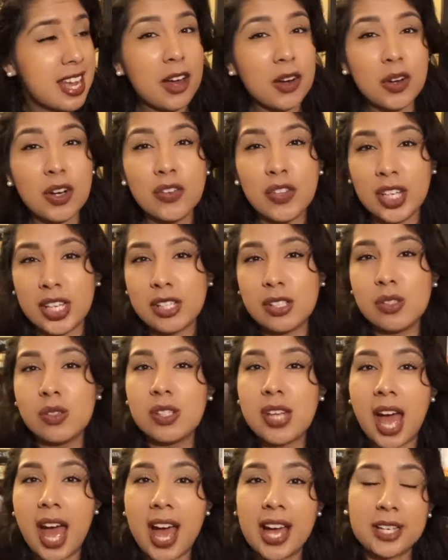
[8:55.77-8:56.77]
I don't know if you guys do
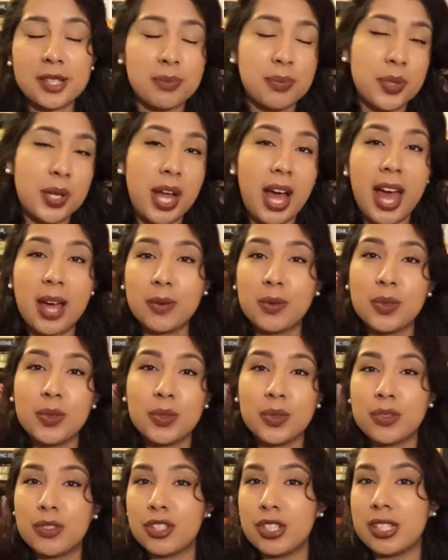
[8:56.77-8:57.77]
tags, but I
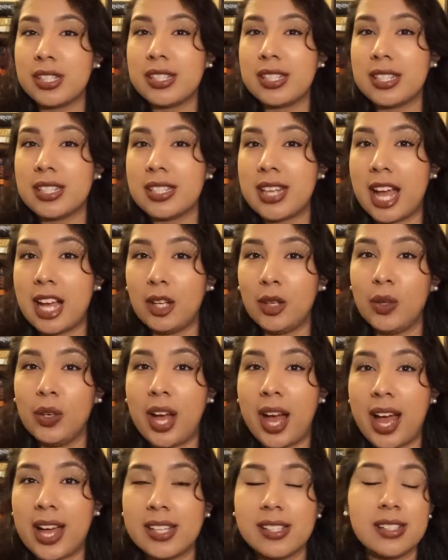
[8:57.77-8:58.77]
will just tag you
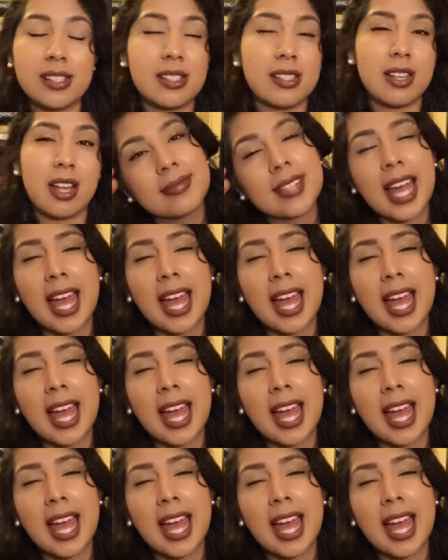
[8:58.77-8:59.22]
guys.